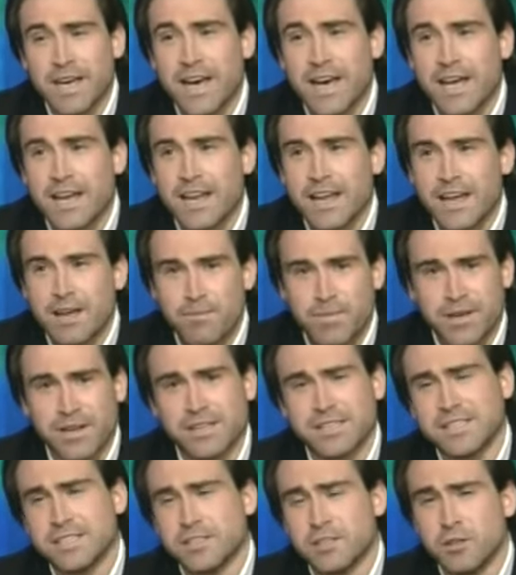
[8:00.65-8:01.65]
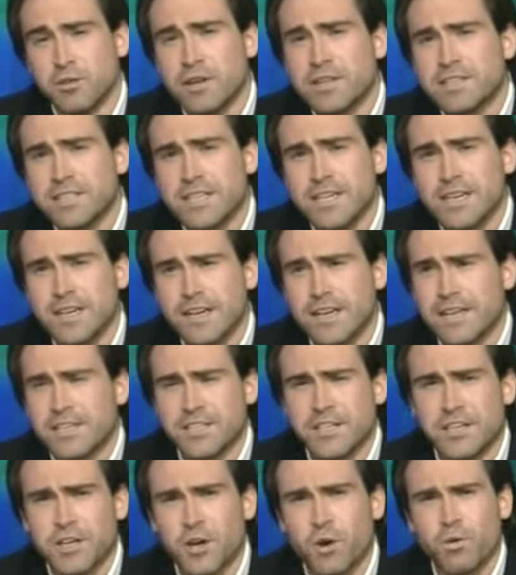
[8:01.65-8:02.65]
we get that because he's lunatic, he's
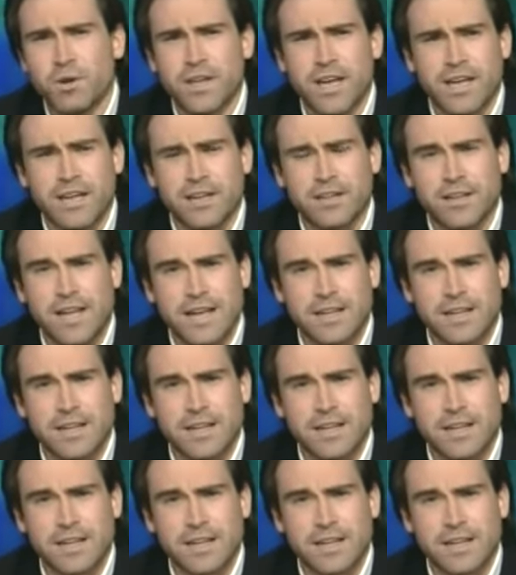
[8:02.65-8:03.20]
going to go and, and,